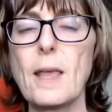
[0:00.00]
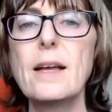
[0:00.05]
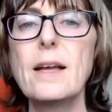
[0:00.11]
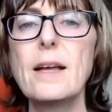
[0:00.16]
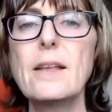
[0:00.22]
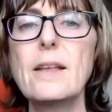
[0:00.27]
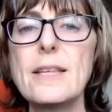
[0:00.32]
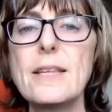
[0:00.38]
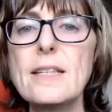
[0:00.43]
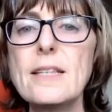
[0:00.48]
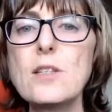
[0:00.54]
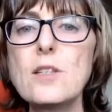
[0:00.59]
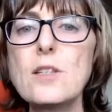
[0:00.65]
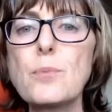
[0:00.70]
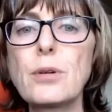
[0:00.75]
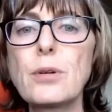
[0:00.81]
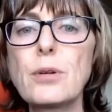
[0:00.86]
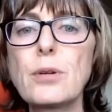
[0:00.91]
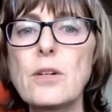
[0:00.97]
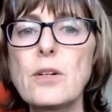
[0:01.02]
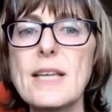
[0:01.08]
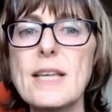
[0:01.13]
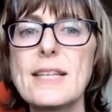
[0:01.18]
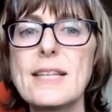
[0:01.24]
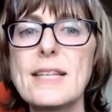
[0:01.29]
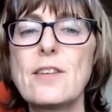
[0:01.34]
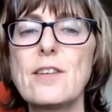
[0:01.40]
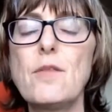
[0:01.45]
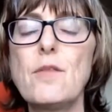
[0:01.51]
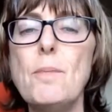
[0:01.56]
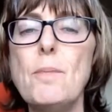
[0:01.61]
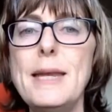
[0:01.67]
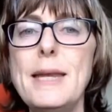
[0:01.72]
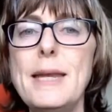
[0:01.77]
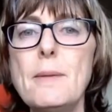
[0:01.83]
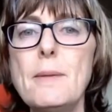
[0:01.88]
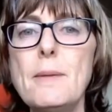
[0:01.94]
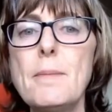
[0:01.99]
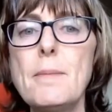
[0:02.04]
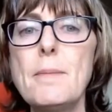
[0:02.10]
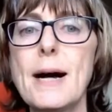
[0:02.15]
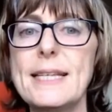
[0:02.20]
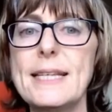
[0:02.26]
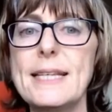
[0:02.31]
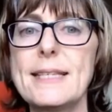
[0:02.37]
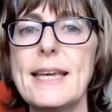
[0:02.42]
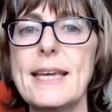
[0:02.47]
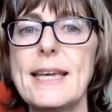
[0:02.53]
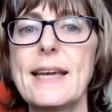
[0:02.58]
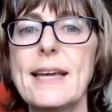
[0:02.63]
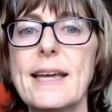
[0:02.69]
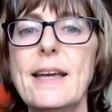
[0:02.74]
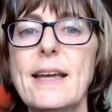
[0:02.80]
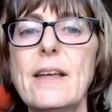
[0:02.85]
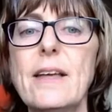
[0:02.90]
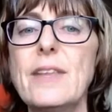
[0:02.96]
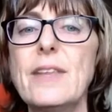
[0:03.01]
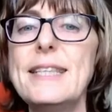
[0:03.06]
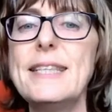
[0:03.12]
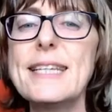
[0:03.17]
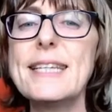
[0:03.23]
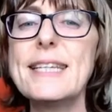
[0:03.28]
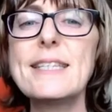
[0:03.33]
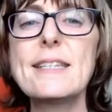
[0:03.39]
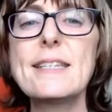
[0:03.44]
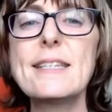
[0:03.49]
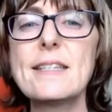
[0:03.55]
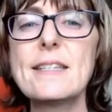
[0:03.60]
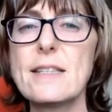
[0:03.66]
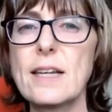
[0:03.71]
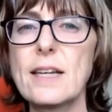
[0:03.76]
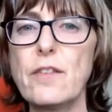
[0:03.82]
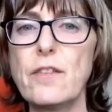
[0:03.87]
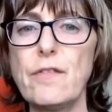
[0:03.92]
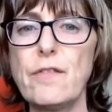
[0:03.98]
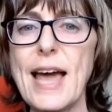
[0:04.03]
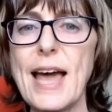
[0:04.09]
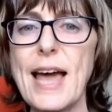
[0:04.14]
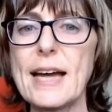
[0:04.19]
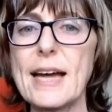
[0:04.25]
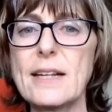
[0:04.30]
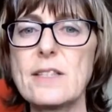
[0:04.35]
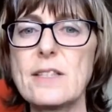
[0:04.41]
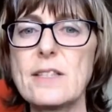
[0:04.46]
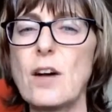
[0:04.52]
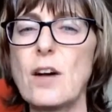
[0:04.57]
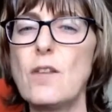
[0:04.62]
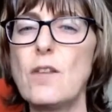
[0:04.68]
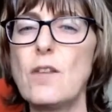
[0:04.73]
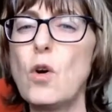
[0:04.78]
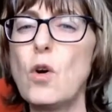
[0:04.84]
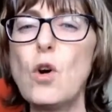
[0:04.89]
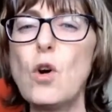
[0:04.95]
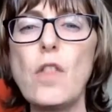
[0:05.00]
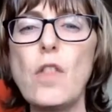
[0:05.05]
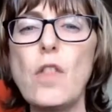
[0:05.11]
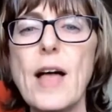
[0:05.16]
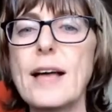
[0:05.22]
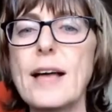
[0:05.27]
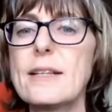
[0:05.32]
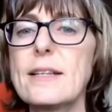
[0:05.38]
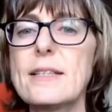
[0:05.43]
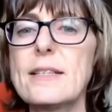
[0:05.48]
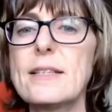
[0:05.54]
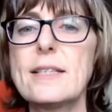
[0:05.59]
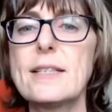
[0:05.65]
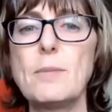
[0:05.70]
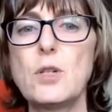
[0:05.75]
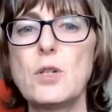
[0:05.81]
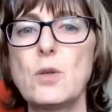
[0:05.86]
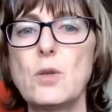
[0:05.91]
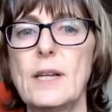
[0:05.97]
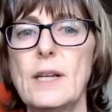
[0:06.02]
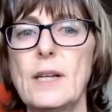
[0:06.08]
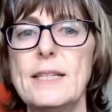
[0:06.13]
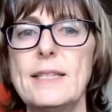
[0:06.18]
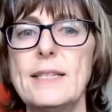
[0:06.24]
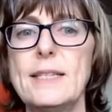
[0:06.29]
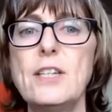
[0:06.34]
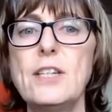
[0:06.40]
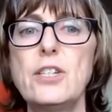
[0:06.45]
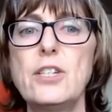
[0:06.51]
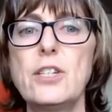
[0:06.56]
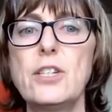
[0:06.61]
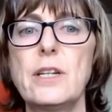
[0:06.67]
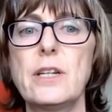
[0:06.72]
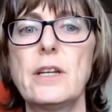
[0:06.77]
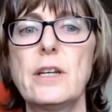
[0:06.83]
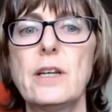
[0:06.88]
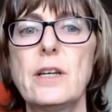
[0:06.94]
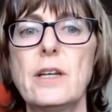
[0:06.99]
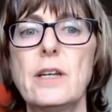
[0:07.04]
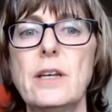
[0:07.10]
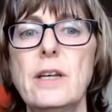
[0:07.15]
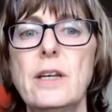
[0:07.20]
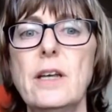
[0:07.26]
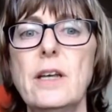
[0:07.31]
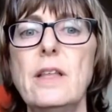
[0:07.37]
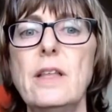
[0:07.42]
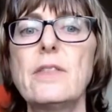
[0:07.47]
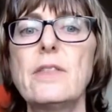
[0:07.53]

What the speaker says: This is a process of minimizing the distancing effects of all that conceptualization, the